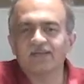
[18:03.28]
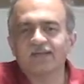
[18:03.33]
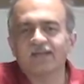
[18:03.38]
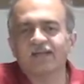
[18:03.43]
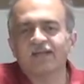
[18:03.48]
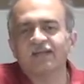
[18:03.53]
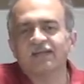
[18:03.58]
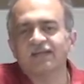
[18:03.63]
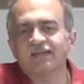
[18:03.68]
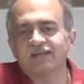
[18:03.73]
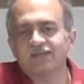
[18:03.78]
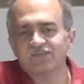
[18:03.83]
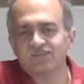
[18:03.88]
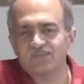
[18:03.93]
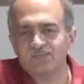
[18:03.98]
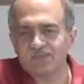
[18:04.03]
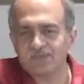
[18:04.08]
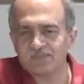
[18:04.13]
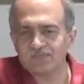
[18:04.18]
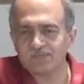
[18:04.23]
and in
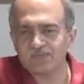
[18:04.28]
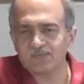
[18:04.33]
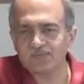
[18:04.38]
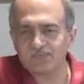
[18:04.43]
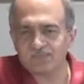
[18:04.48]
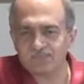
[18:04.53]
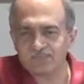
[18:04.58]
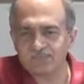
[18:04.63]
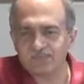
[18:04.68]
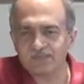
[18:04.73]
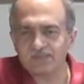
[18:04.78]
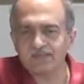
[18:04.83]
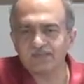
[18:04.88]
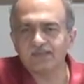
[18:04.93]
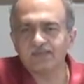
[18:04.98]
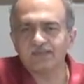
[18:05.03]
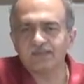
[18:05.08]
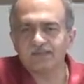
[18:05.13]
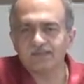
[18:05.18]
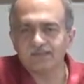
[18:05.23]
favor of
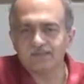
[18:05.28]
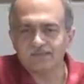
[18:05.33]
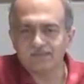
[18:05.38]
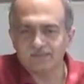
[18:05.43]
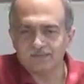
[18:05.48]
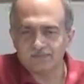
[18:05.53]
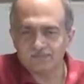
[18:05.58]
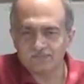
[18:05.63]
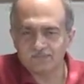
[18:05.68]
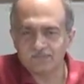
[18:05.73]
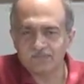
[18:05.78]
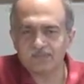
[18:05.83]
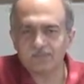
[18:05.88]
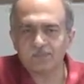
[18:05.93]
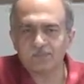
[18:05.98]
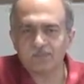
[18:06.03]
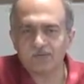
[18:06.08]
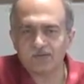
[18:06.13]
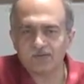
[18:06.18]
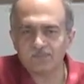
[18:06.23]
the very
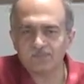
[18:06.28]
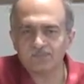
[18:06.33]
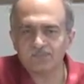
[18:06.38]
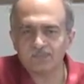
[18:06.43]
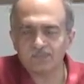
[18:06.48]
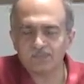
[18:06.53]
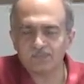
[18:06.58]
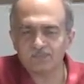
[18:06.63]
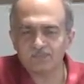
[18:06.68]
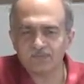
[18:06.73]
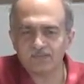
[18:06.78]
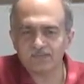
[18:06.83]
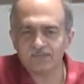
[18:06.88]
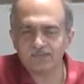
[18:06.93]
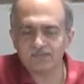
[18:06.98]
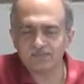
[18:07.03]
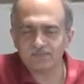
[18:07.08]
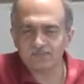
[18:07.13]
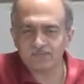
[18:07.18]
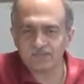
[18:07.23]
powerful,
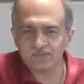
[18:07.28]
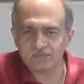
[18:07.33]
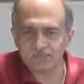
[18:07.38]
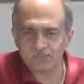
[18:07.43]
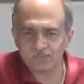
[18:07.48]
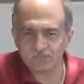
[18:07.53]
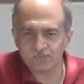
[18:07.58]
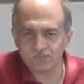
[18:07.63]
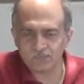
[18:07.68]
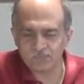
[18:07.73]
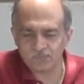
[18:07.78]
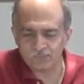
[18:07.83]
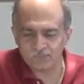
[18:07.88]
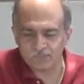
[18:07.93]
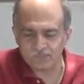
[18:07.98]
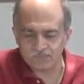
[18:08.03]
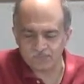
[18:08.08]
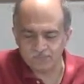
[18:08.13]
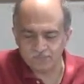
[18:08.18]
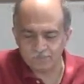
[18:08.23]
wealthy, well-to-do
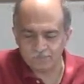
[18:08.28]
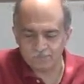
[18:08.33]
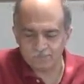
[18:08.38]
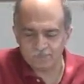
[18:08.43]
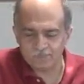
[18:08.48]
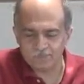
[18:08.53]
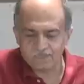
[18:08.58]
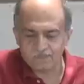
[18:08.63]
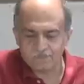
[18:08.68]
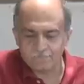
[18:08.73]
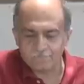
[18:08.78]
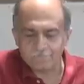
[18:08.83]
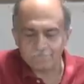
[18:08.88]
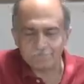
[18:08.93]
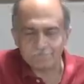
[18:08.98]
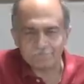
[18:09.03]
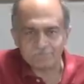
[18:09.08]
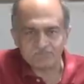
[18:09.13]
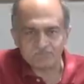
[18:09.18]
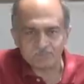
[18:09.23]
people.
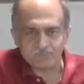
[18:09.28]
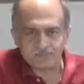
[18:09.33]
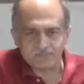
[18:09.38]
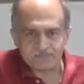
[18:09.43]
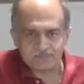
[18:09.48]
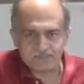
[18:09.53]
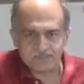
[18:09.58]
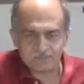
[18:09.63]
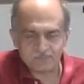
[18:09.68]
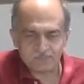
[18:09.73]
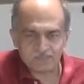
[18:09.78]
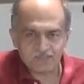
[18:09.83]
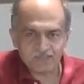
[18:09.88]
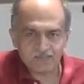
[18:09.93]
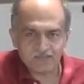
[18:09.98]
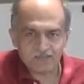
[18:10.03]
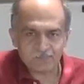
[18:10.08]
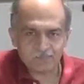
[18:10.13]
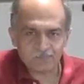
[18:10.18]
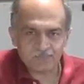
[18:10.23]
Same thing
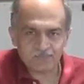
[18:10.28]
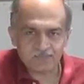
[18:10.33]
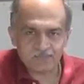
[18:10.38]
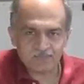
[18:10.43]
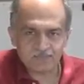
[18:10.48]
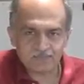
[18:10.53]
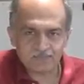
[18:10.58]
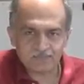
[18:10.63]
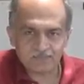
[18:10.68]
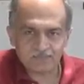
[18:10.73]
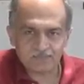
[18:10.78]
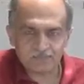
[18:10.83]
happened,